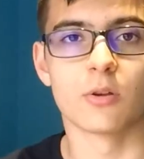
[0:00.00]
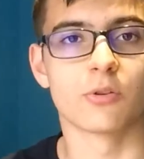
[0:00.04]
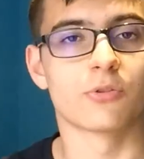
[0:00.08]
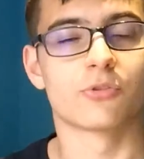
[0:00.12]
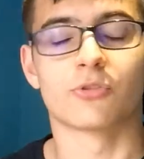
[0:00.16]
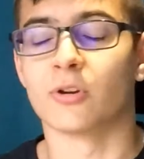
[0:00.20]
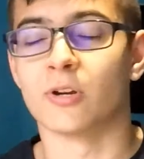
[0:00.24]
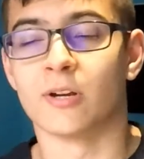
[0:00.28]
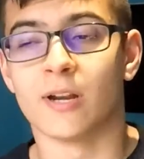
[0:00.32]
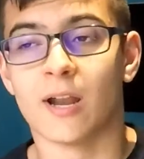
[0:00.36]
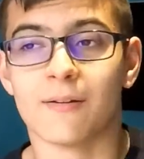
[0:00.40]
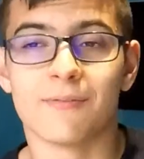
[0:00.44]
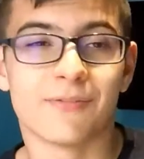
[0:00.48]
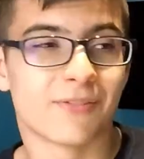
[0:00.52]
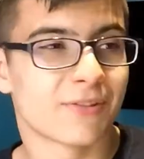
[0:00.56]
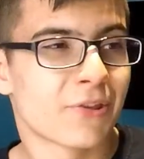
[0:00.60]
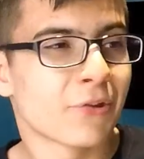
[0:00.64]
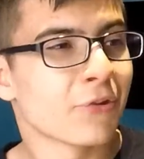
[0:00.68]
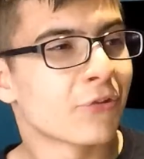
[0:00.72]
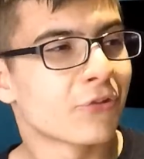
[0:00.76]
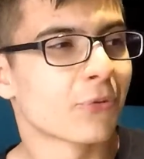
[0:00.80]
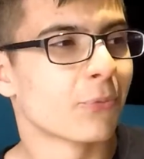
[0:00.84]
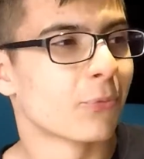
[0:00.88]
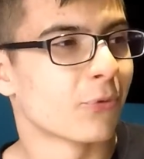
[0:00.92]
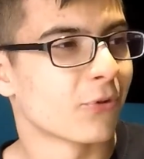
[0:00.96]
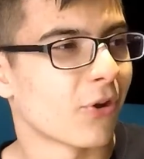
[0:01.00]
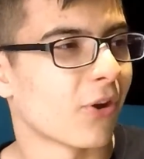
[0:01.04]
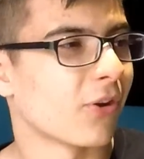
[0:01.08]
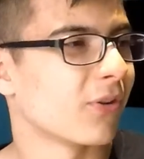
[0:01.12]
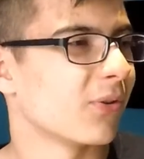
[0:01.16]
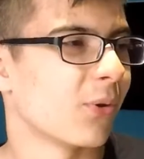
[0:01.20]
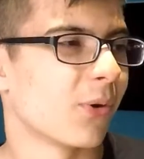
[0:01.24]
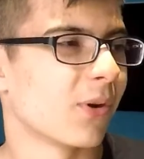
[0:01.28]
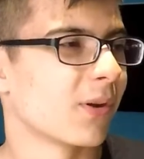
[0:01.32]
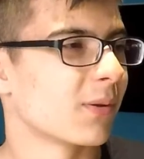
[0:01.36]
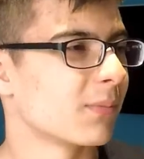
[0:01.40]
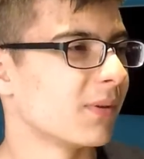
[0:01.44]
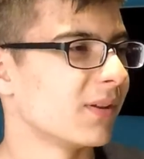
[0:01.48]
Sorry, everything's
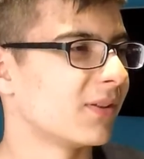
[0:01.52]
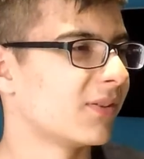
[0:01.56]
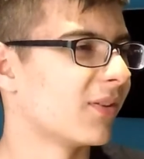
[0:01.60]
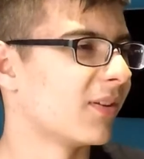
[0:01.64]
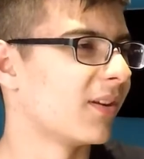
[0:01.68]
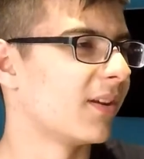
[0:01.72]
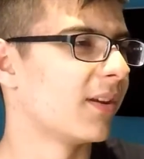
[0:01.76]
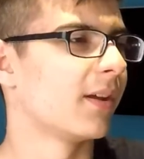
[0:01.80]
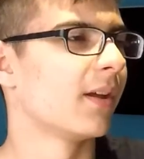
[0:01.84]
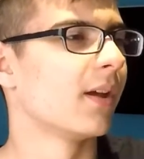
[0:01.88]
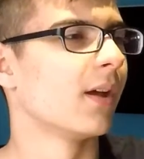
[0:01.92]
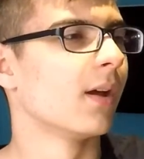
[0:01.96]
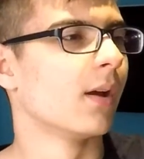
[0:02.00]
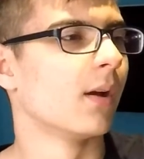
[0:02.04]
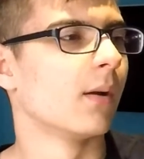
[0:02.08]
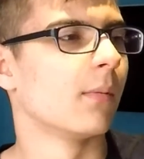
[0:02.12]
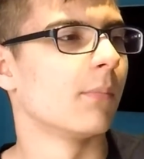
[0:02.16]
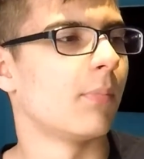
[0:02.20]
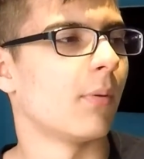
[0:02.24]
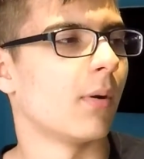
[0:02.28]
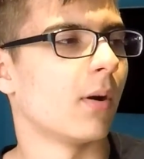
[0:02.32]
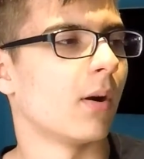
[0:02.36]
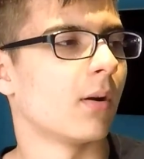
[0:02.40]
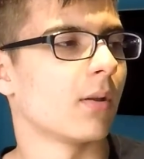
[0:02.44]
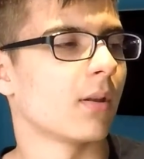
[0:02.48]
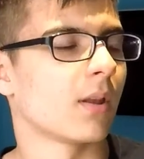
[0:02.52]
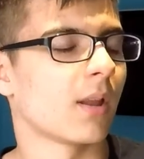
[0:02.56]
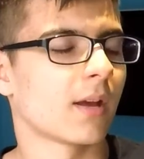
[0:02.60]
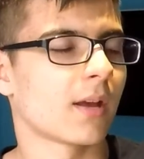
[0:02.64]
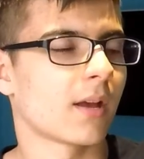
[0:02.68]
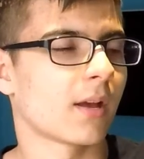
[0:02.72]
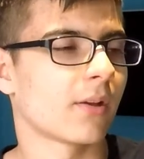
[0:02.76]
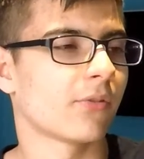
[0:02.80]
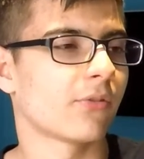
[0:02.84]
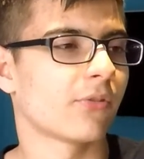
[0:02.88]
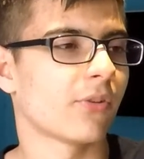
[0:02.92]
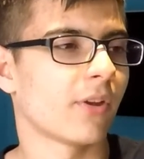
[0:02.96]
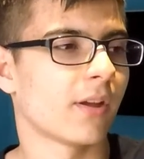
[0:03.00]
annoying me today, but like
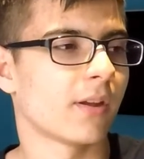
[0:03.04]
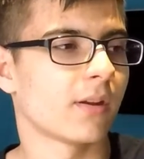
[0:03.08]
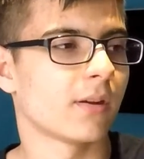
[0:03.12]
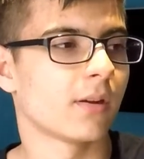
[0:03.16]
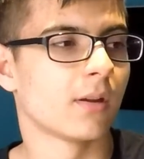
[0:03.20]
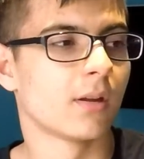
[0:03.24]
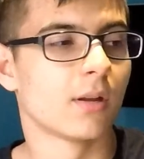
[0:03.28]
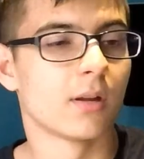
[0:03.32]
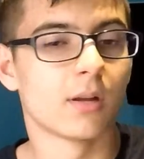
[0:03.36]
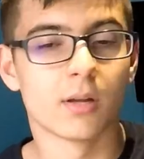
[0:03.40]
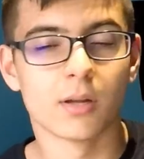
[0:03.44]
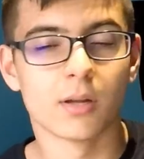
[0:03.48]
I said,